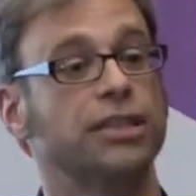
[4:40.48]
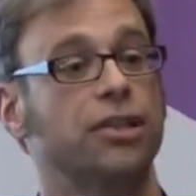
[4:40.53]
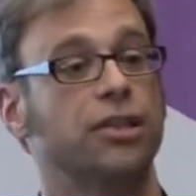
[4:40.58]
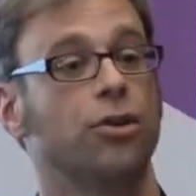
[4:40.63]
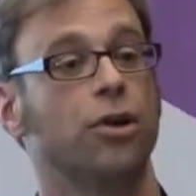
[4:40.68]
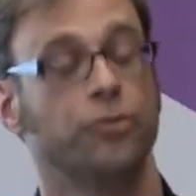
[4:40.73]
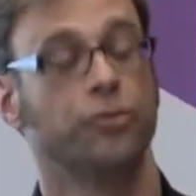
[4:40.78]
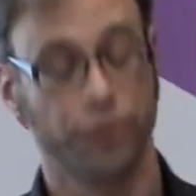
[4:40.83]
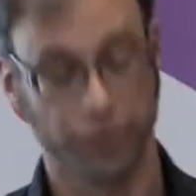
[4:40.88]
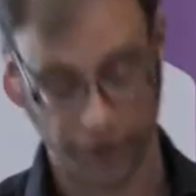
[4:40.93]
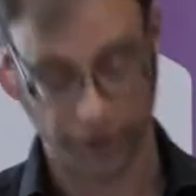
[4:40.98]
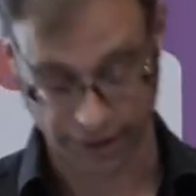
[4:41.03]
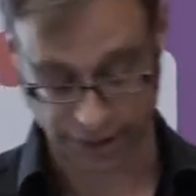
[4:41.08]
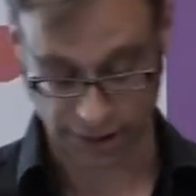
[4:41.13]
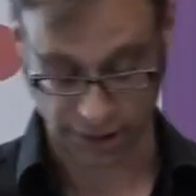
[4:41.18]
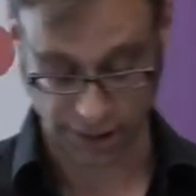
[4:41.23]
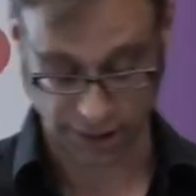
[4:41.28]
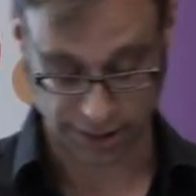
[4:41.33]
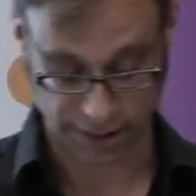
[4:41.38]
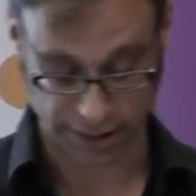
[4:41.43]
the
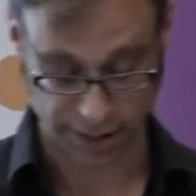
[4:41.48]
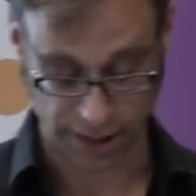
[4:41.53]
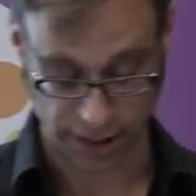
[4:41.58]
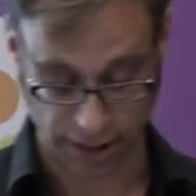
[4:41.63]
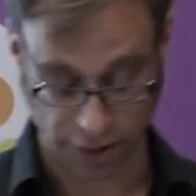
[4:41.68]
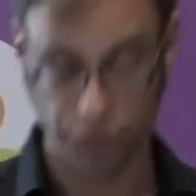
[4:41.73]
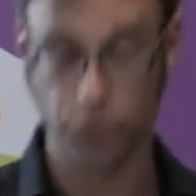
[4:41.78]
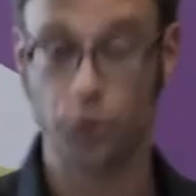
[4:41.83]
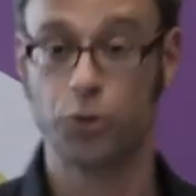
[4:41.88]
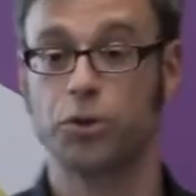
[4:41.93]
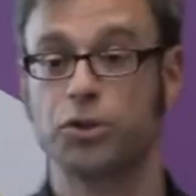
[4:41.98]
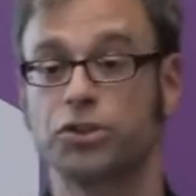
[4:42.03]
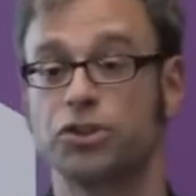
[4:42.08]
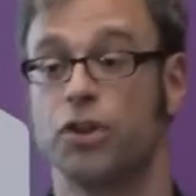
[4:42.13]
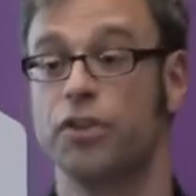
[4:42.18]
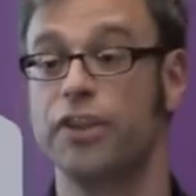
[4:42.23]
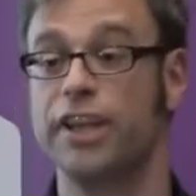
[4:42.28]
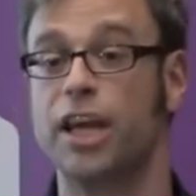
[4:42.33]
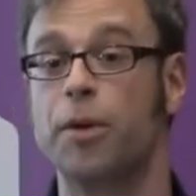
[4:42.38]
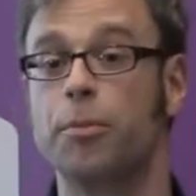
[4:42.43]
conference's focus
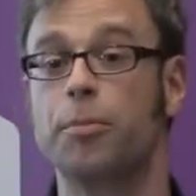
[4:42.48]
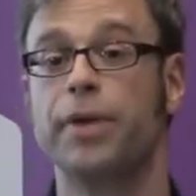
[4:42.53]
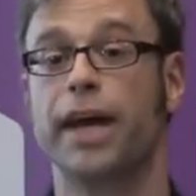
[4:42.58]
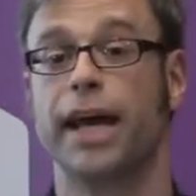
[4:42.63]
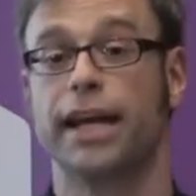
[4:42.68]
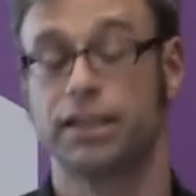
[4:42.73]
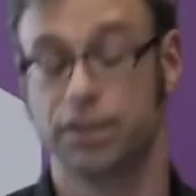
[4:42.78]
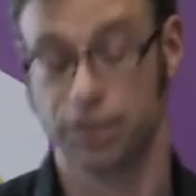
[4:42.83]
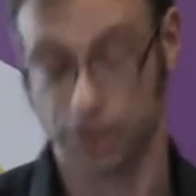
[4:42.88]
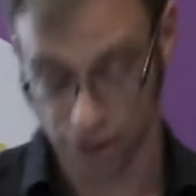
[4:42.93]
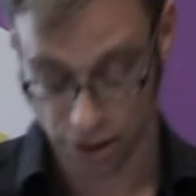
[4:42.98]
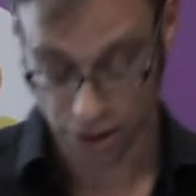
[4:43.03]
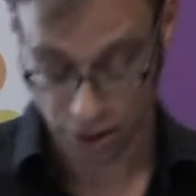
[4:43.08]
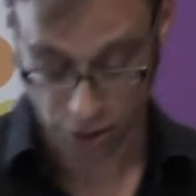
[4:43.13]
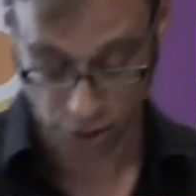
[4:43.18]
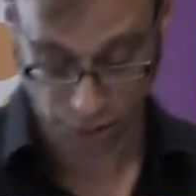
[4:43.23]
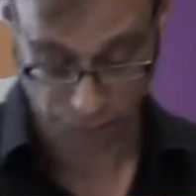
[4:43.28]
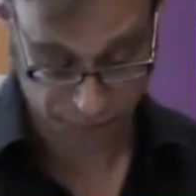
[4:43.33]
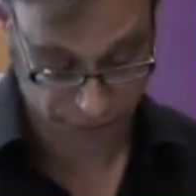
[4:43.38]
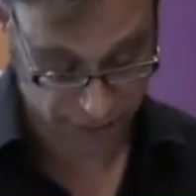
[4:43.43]
on the impact
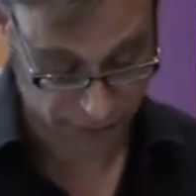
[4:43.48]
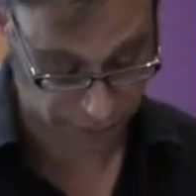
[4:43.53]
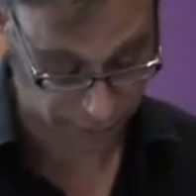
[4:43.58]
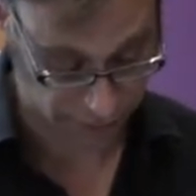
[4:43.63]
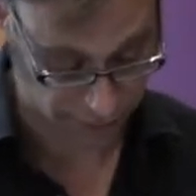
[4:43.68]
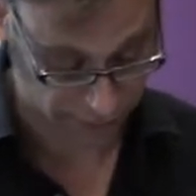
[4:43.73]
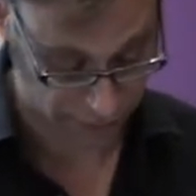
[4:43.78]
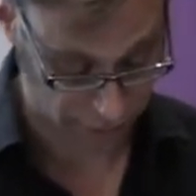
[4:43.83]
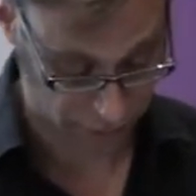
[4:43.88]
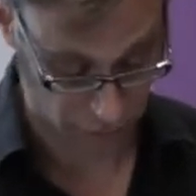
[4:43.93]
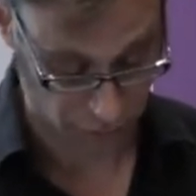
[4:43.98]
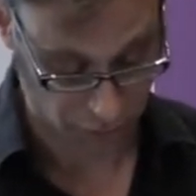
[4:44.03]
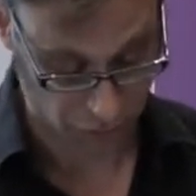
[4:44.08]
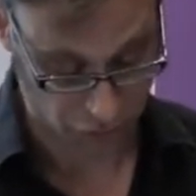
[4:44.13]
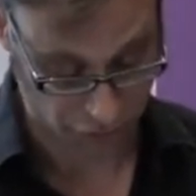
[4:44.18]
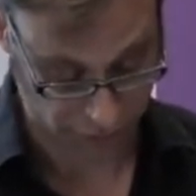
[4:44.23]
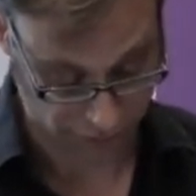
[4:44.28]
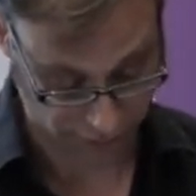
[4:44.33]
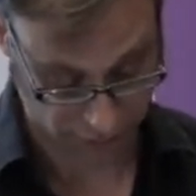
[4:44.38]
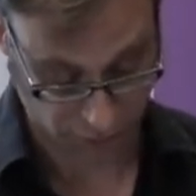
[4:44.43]
of civic
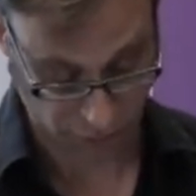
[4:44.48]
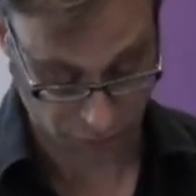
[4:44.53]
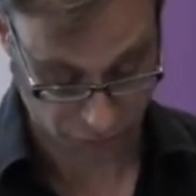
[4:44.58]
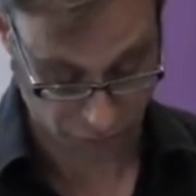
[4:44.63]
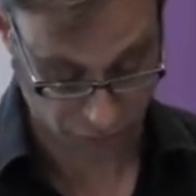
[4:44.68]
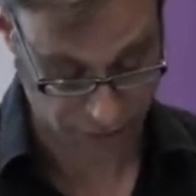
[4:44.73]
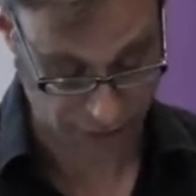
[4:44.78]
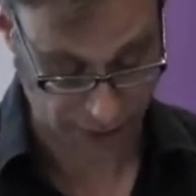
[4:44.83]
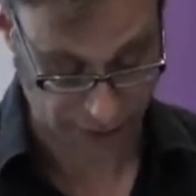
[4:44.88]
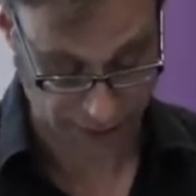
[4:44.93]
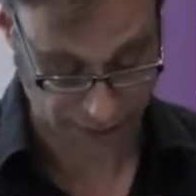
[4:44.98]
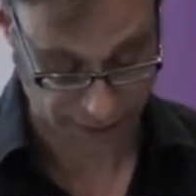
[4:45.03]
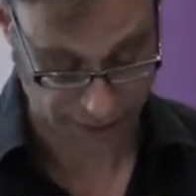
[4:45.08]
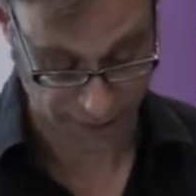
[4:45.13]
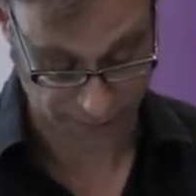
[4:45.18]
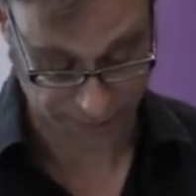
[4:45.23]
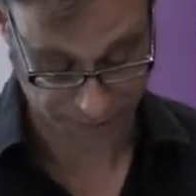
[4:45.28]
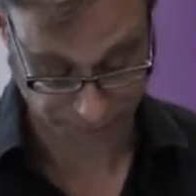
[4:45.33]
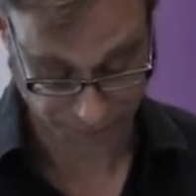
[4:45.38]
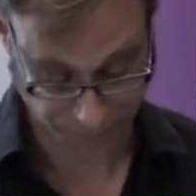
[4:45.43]
technologies on society.
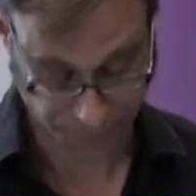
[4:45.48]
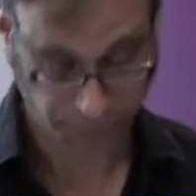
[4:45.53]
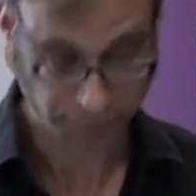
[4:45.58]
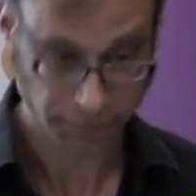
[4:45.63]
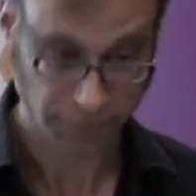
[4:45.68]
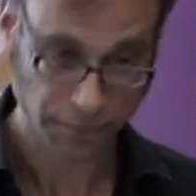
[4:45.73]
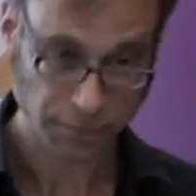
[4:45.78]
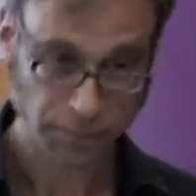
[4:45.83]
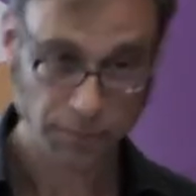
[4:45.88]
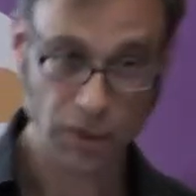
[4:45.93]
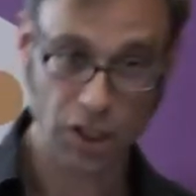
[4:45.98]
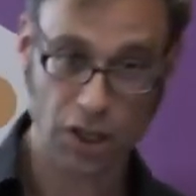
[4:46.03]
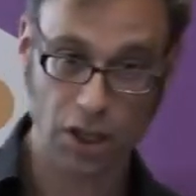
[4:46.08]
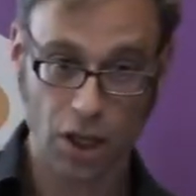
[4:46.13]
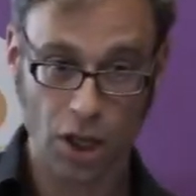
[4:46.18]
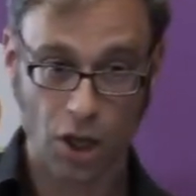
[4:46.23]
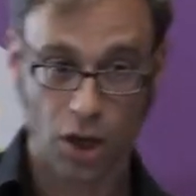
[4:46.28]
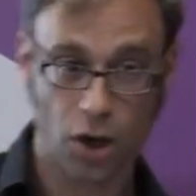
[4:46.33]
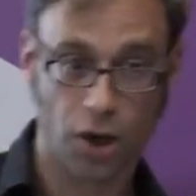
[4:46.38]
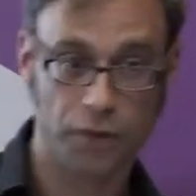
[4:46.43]

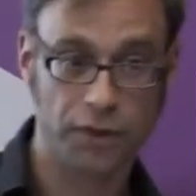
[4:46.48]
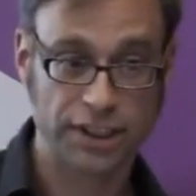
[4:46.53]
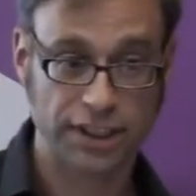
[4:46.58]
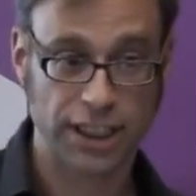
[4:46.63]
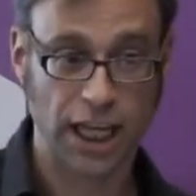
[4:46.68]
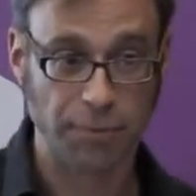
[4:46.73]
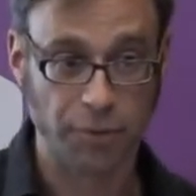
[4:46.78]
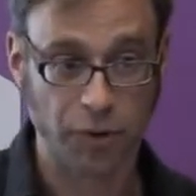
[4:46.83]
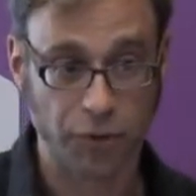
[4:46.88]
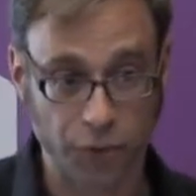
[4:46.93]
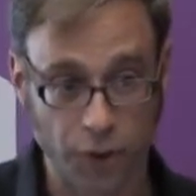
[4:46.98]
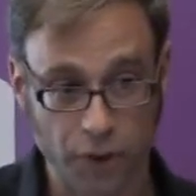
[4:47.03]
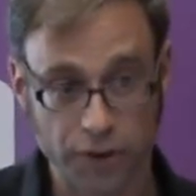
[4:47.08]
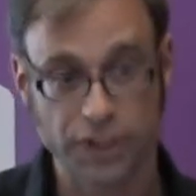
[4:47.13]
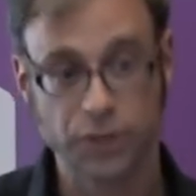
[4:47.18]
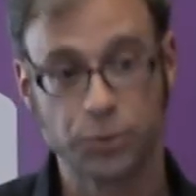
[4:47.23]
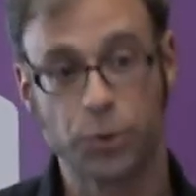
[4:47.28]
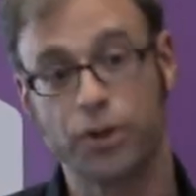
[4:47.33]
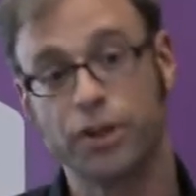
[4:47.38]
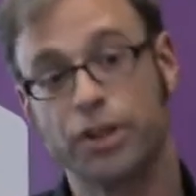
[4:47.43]
On the slide before
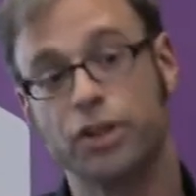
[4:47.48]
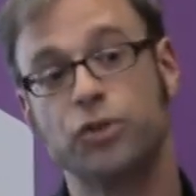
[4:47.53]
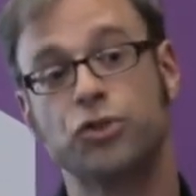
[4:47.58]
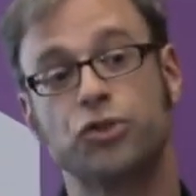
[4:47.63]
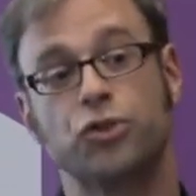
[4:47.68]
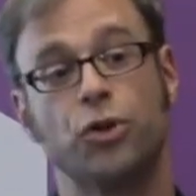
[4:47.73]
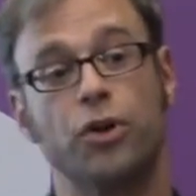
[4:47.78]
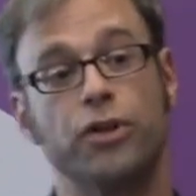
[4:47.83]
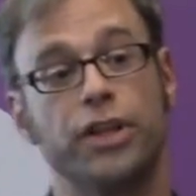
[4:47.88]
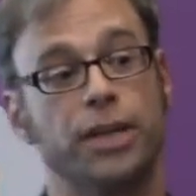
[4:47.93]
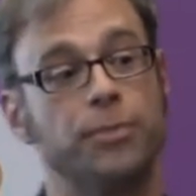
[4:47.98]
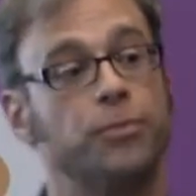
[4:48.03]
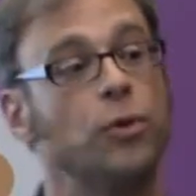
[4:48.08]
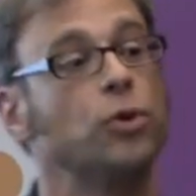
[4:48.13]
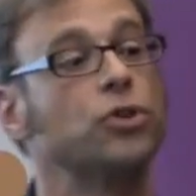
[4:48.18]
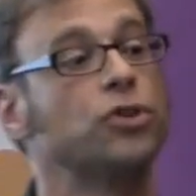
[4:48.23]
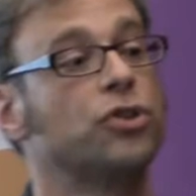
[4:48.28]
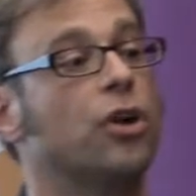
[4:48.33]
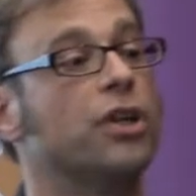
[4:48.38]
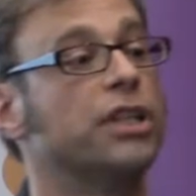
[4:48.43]
this one, you saw that
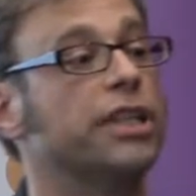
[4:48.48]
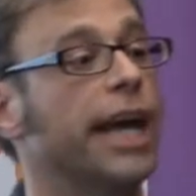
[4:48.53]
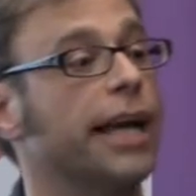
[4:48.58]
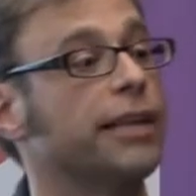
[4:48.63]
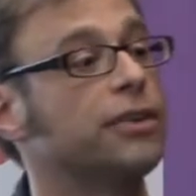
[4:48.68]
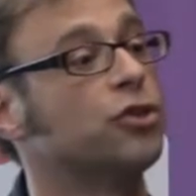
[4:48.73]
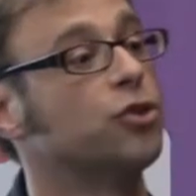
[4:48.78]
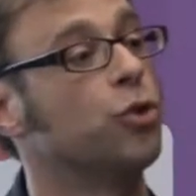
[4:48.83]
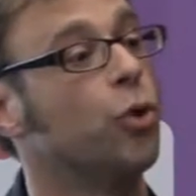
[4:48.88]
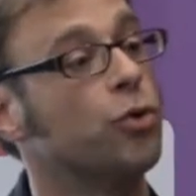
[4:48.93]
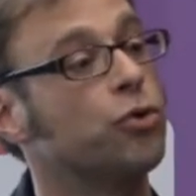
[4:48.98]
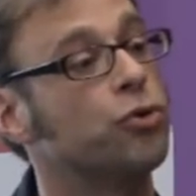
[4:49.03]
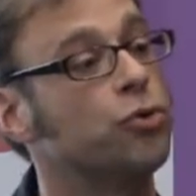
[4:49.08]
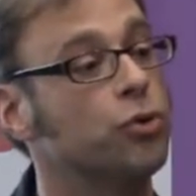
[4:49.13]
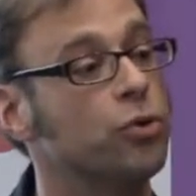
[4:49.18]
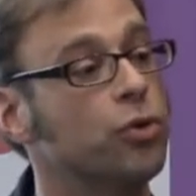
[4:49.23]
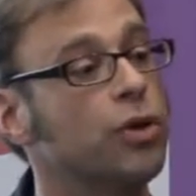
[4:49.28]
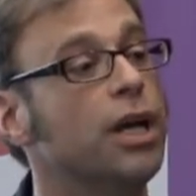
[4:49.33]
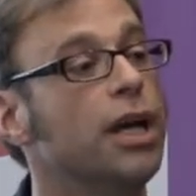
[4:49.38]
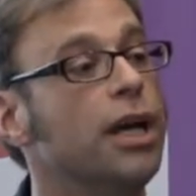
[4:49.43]
most contacts go
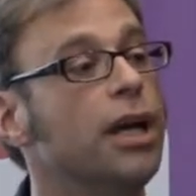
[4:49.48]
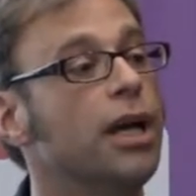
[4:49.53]
to,